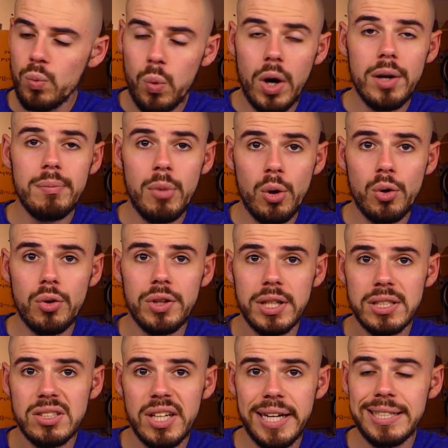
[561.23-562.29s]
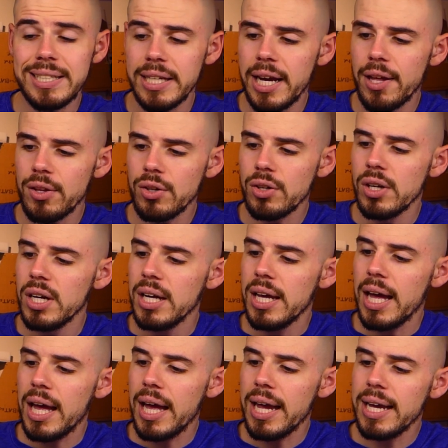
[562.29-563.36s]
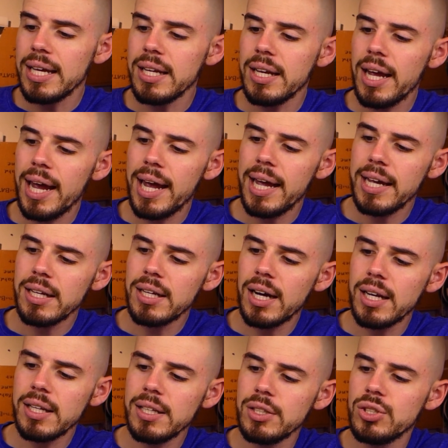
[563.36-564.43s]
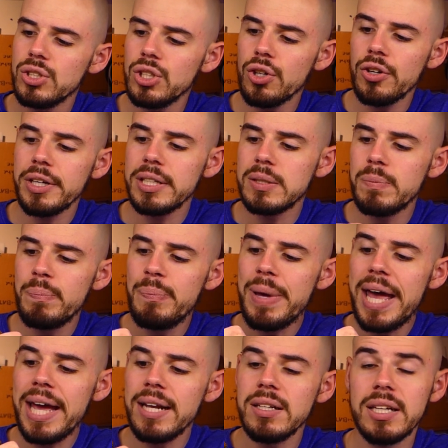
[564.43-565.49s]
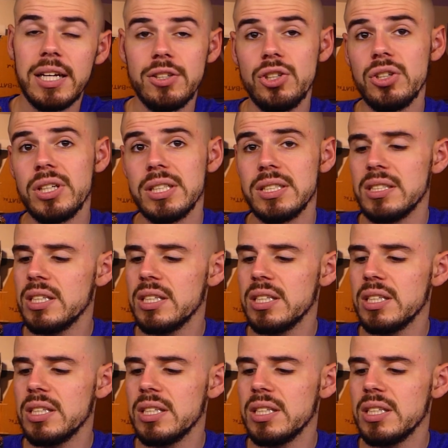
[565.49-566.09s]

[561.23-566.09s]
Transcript: one motor that stayed together. It, it got this serious bend, and you can